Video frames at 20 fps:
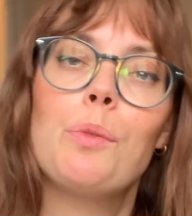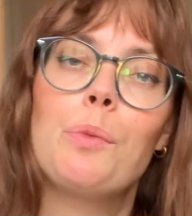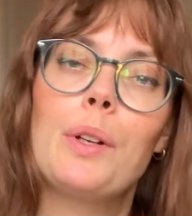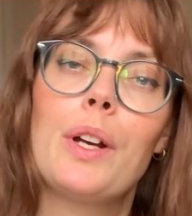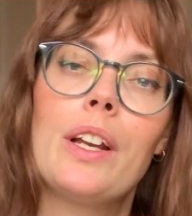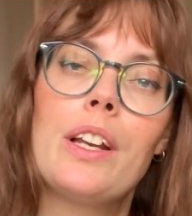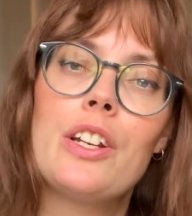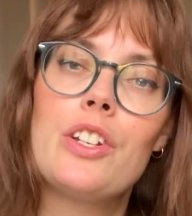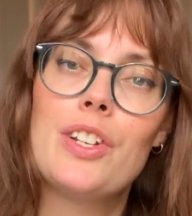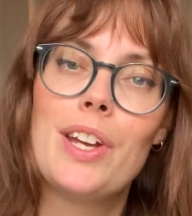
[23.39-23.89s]
We're
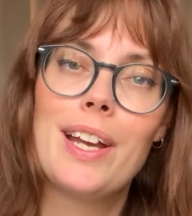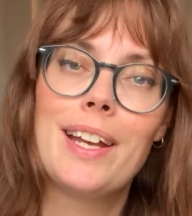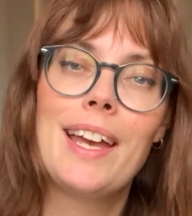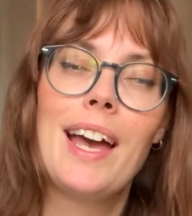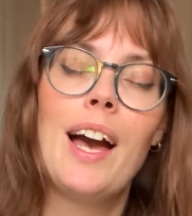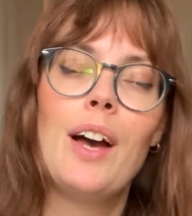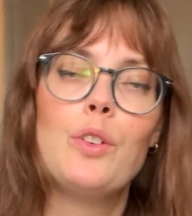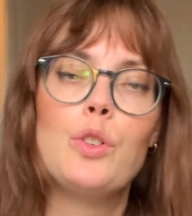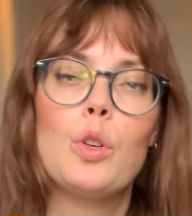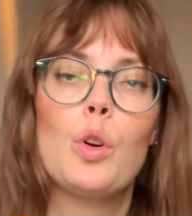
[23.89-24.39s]
gonna check
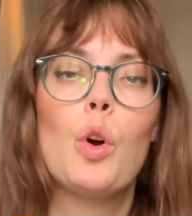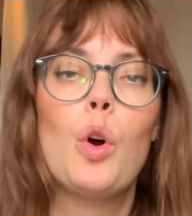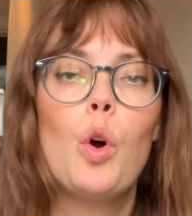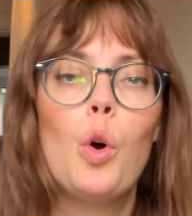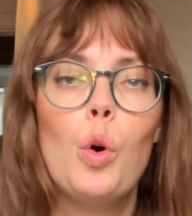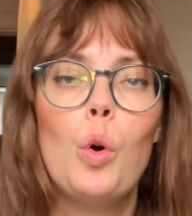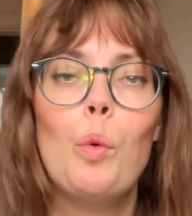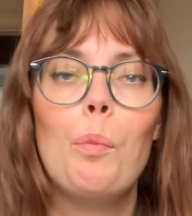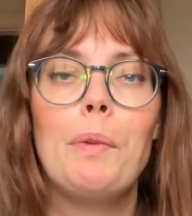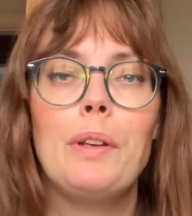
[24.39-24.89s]
out your
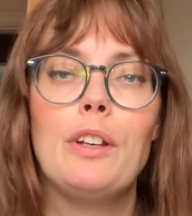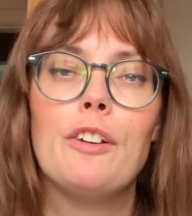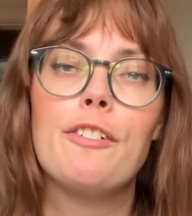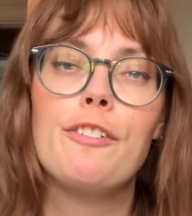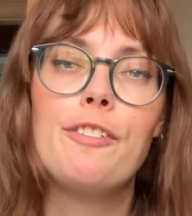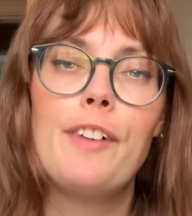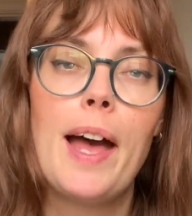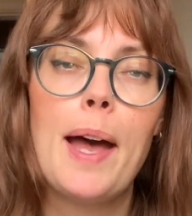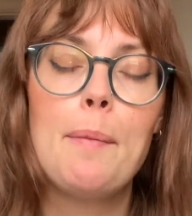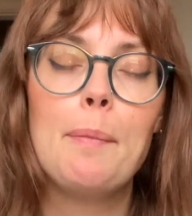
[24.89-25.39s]
home and your
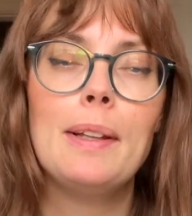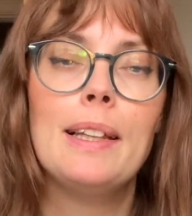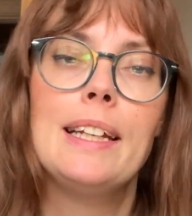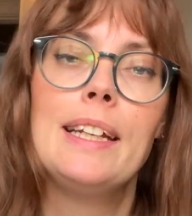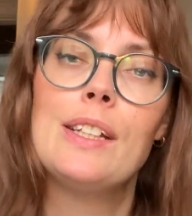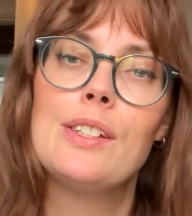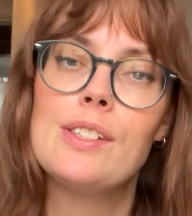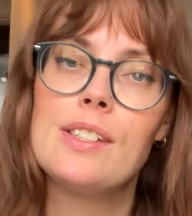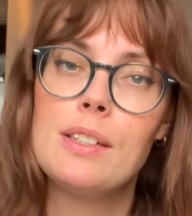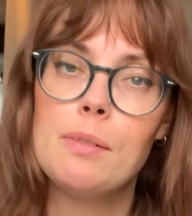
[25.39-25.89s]
family
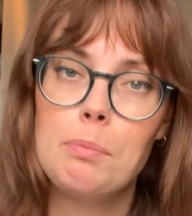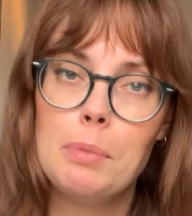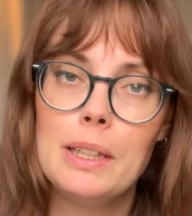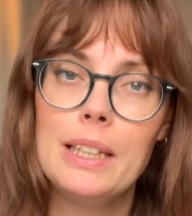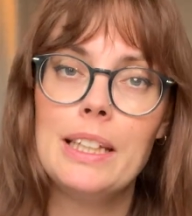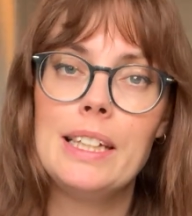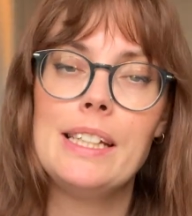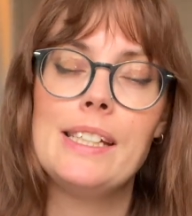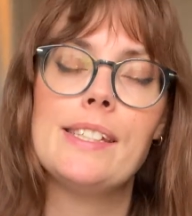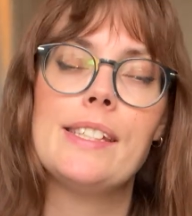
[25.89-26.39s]
and
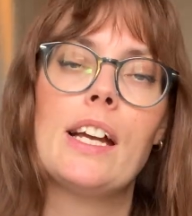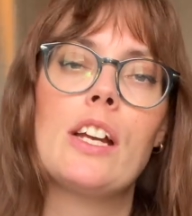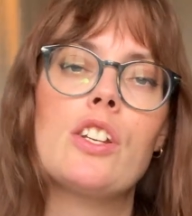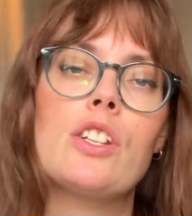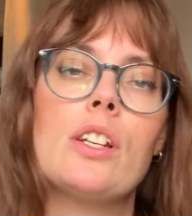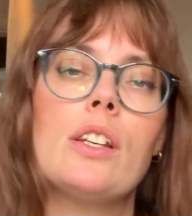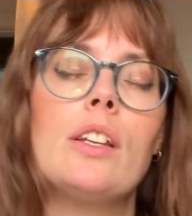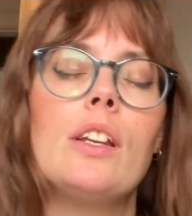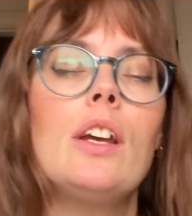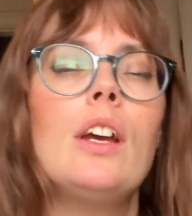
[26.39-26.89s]
stability
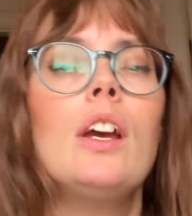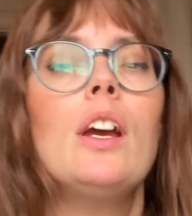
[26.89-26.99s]
section.